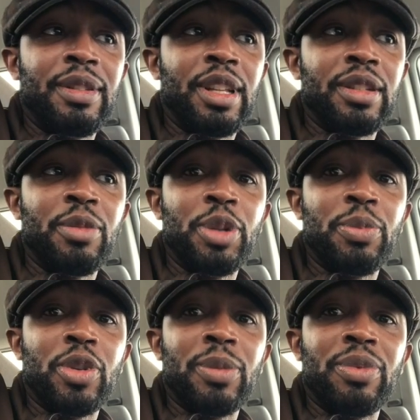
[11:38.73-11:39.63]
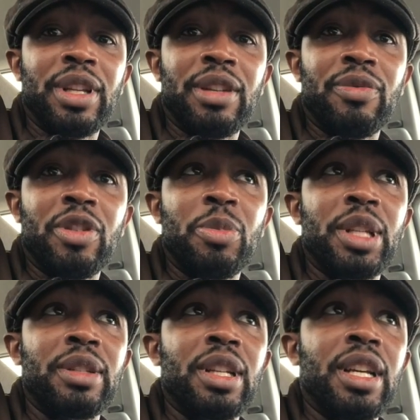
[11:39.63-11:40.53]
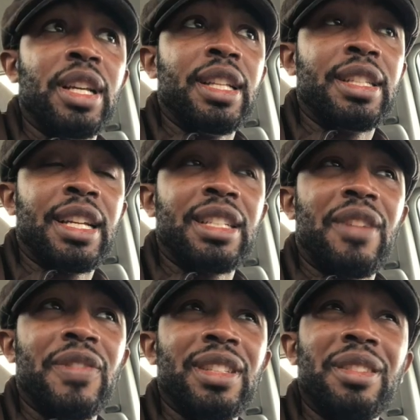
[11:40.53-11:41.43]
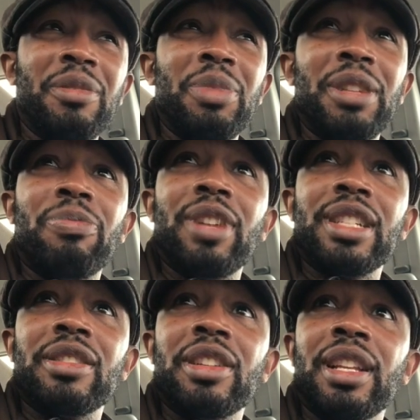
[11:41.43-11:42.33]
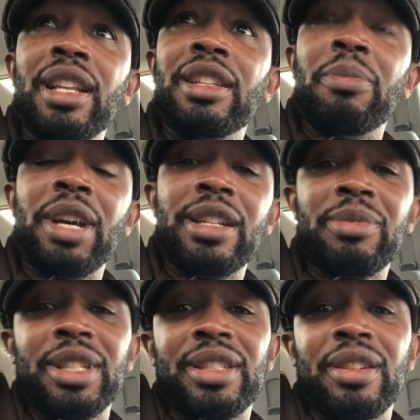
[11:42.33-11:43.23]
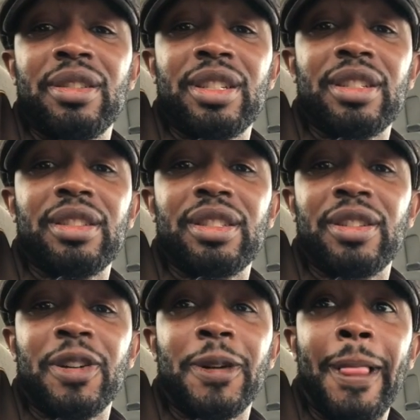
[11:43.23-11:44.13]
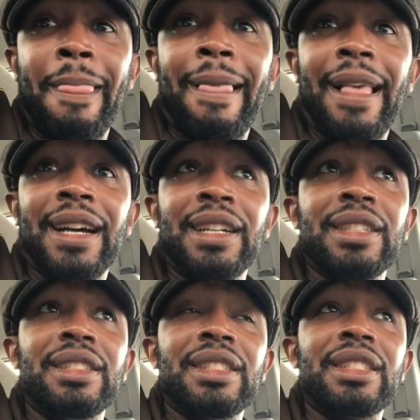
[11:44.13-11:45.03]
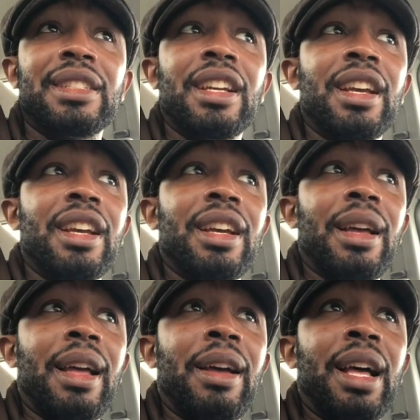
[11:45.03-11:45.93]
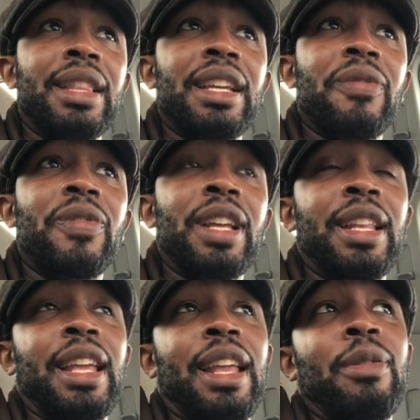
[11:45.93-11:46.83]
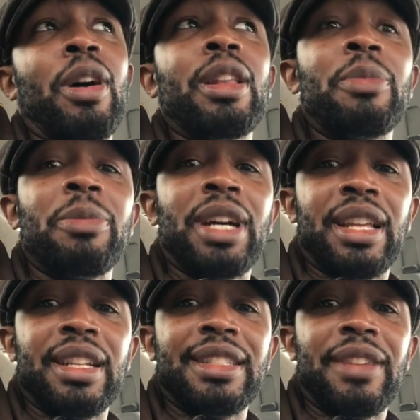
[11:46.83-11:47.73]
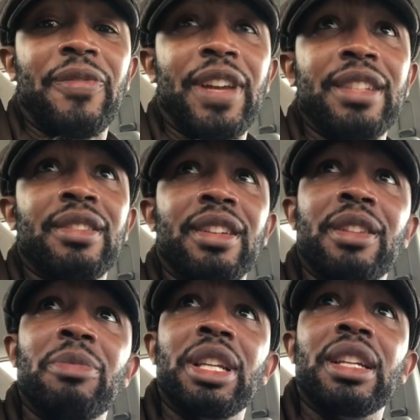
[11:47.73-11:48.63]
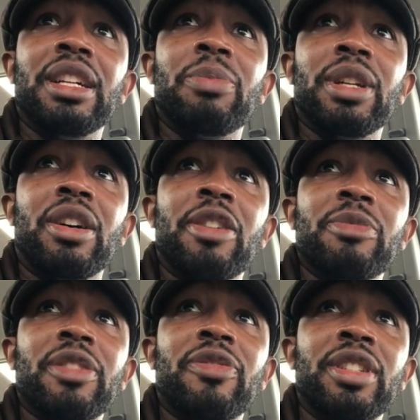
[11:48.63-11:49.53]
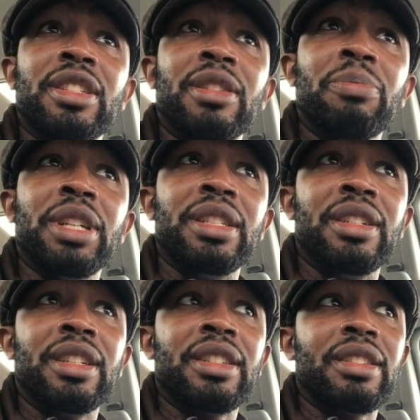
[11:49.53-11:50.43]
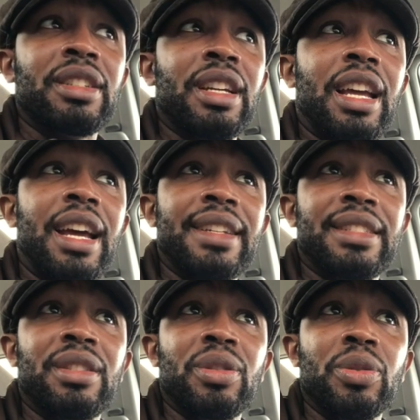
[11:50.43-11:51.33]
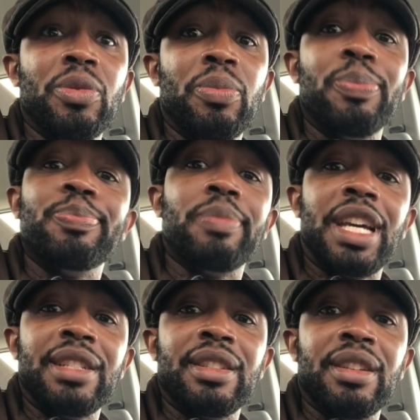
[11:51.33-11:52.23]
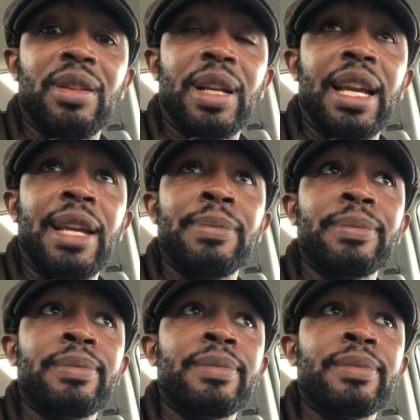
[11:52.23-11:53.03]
a little bit more breathing room and takes off a little bit of pressure in the management search, you know. Just I think, and all I mean by that is that fans aren't going to be up in arms if Big Dunk has to manage another game.